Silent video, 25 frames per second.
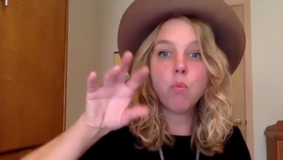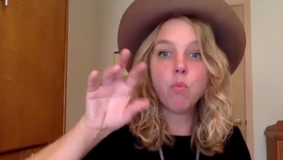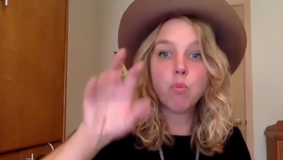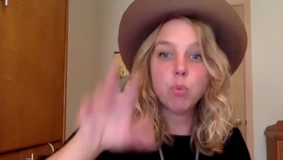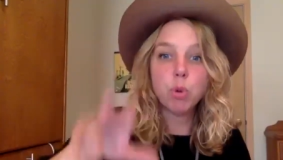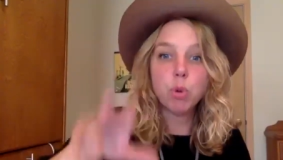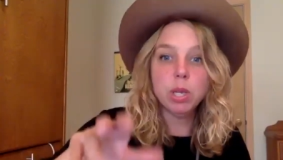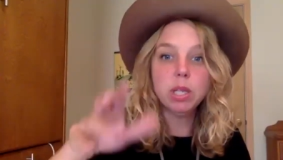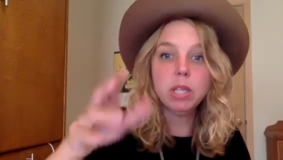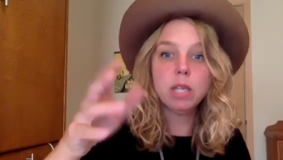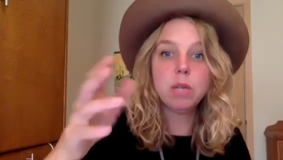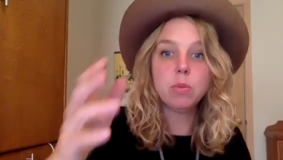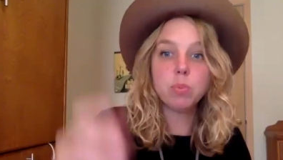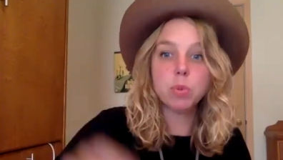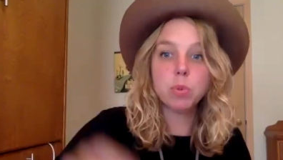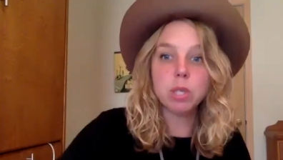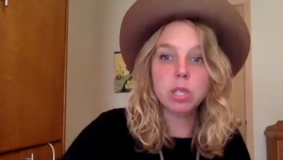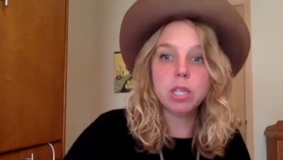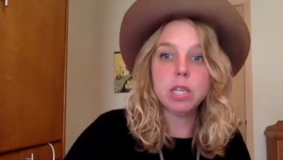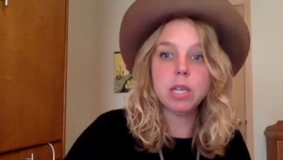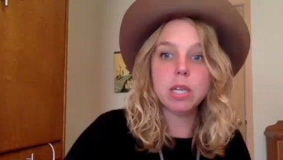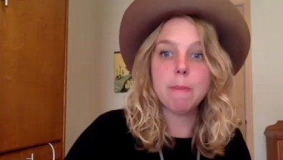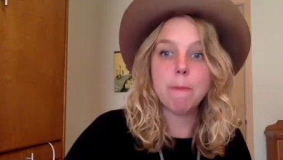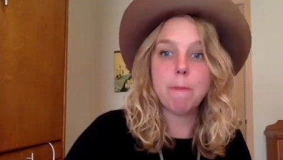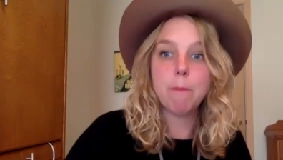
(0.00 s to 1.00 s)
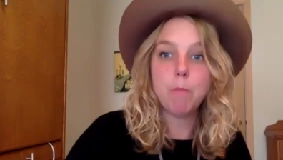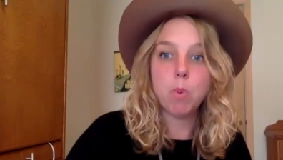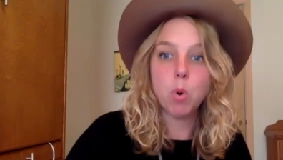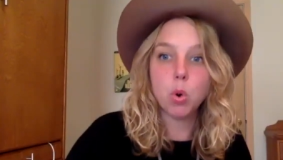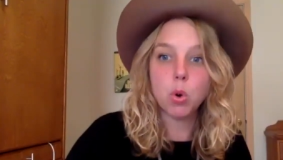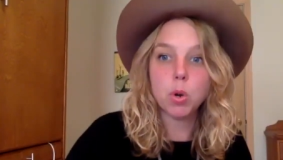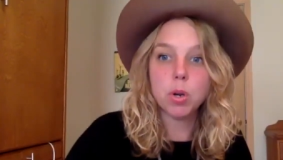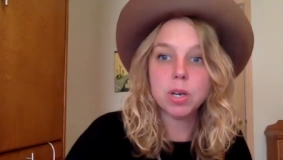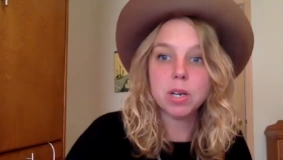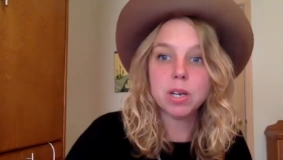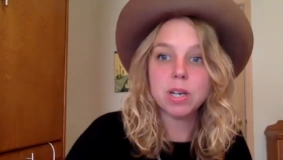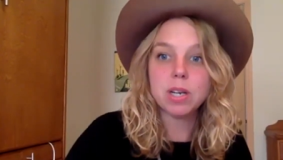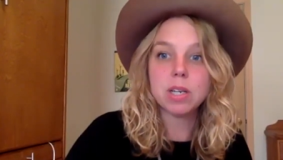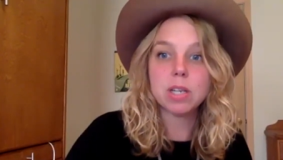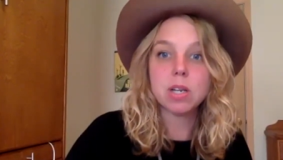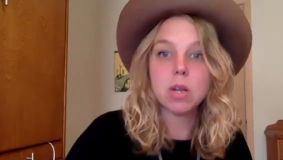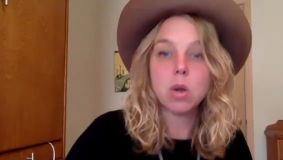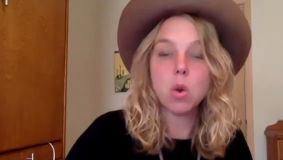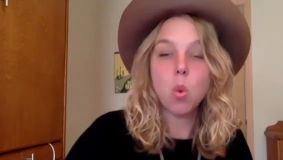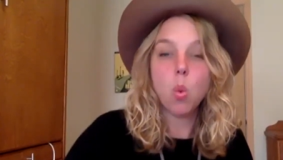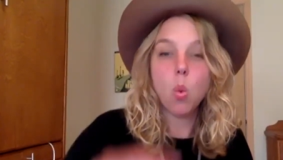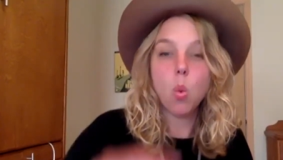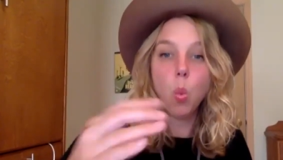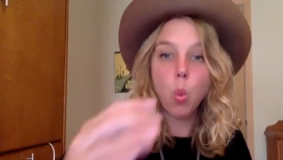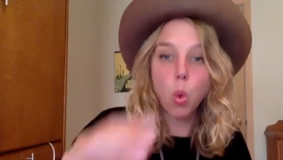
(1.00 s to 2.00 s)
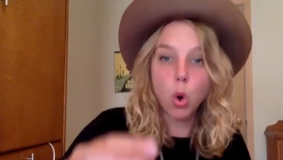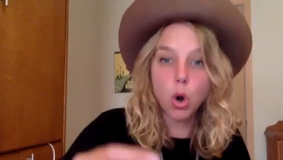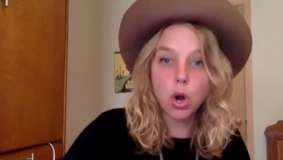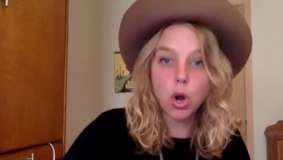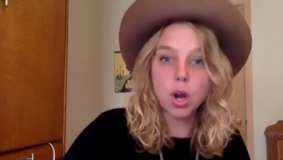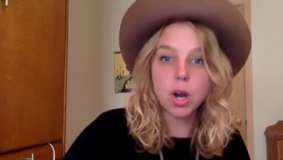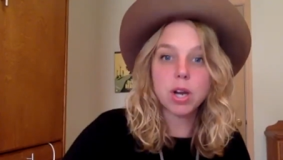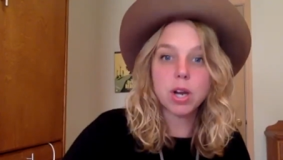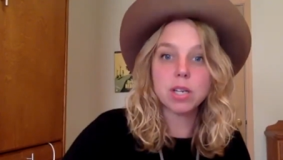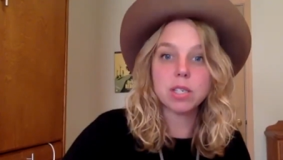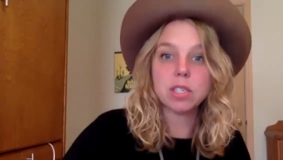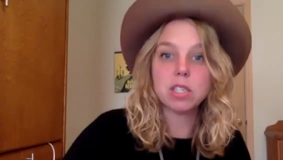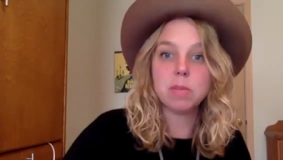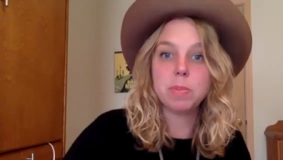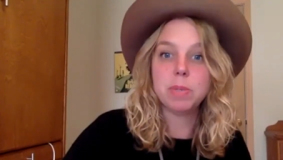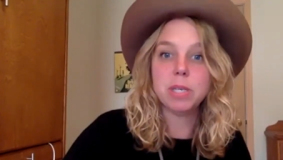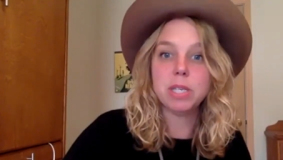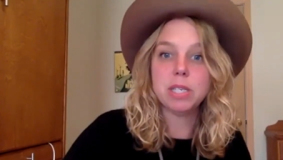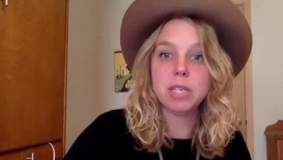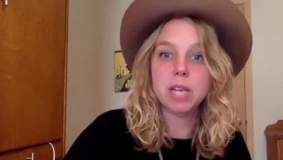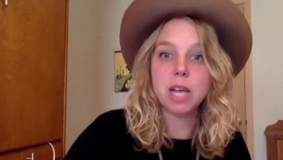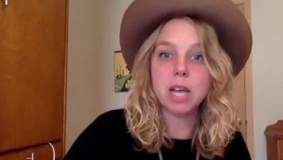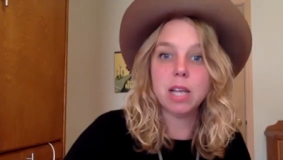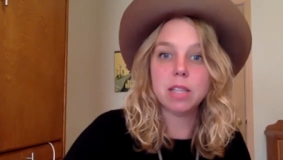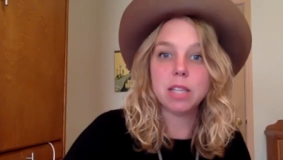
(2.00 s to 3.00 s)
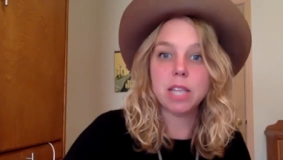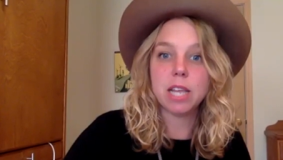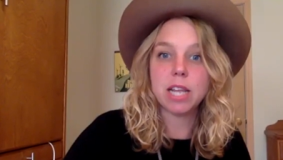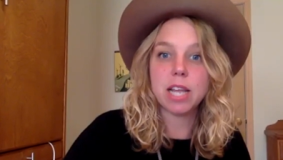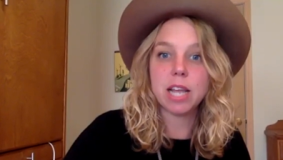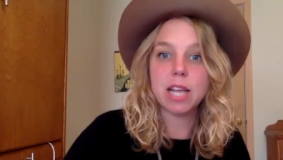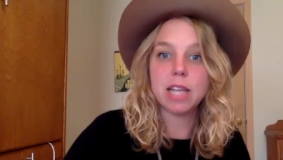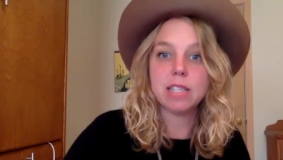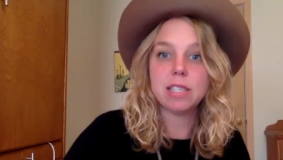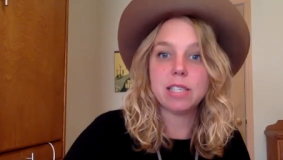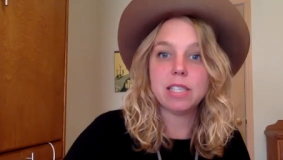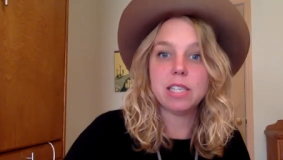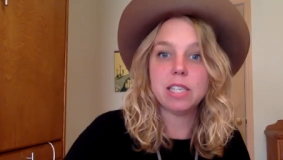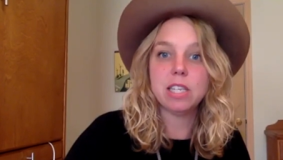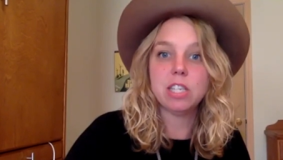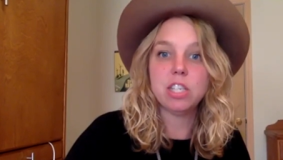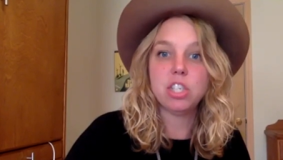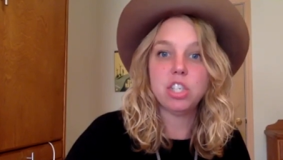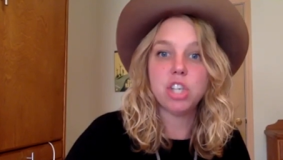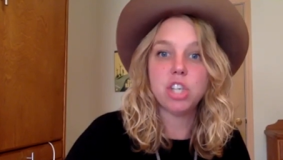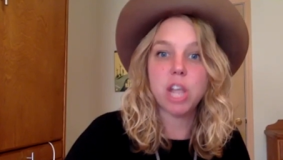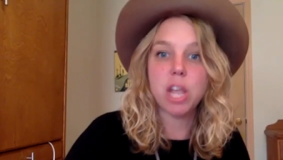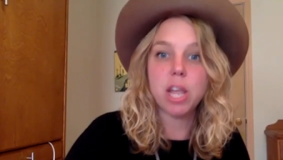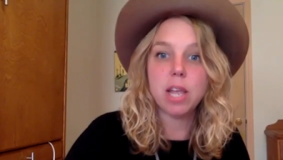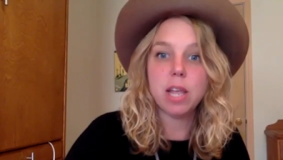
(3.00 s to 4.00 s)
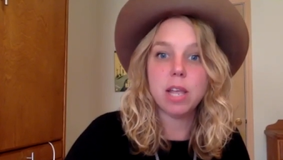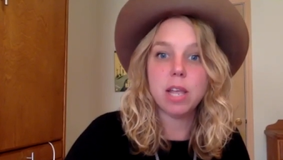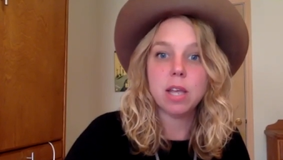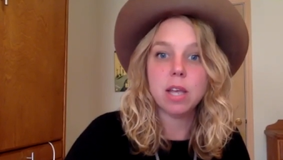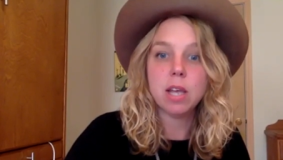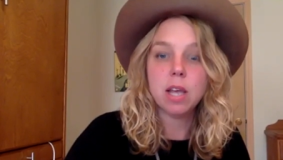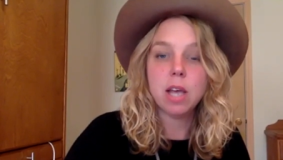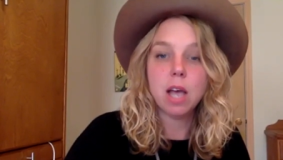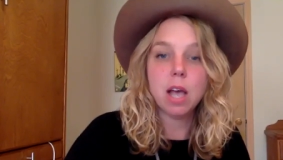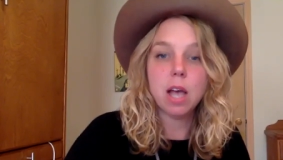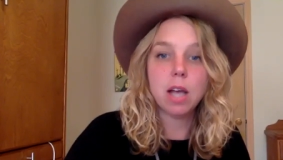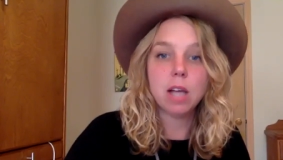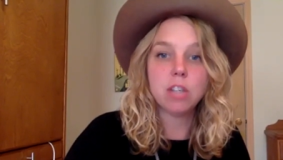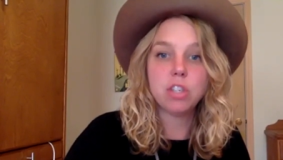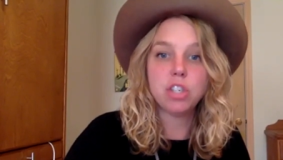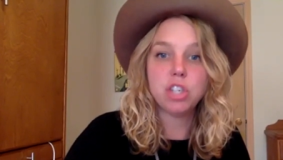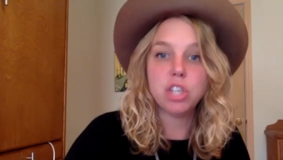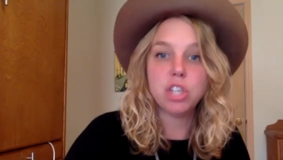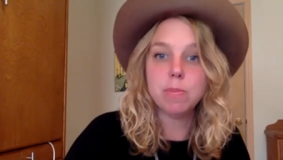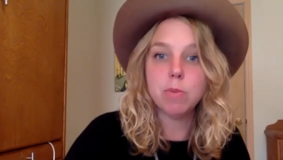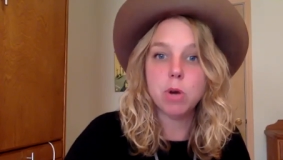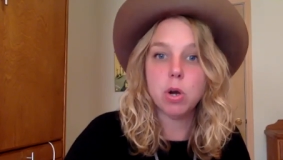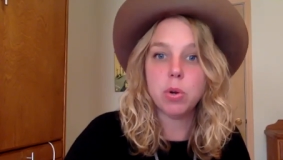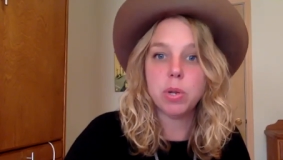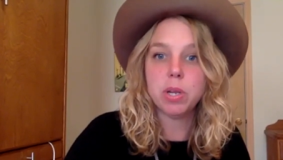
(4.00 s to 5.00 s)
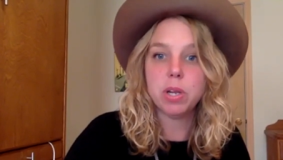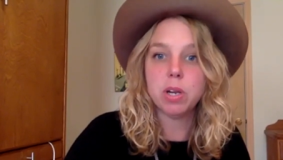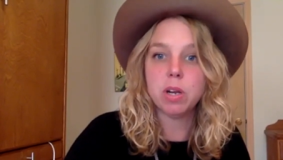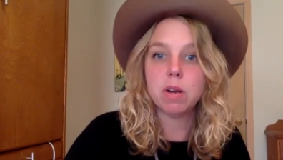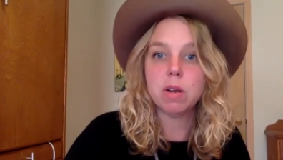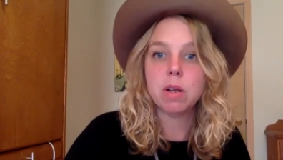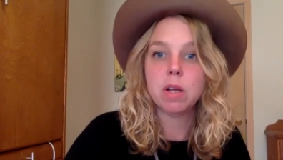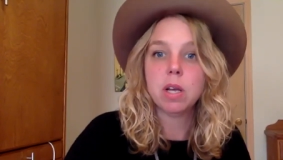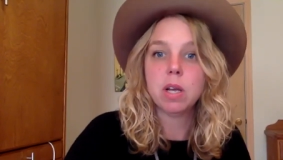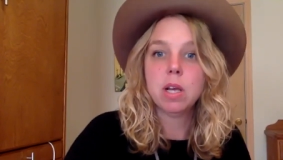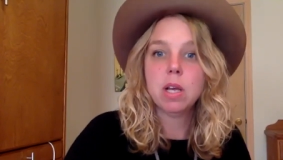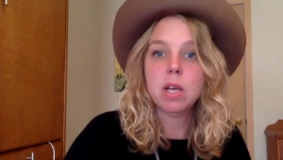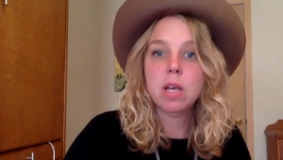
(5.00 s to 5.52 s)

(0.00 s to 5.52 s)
really, really important work to be done. Like I see Jay uh, Gmo here,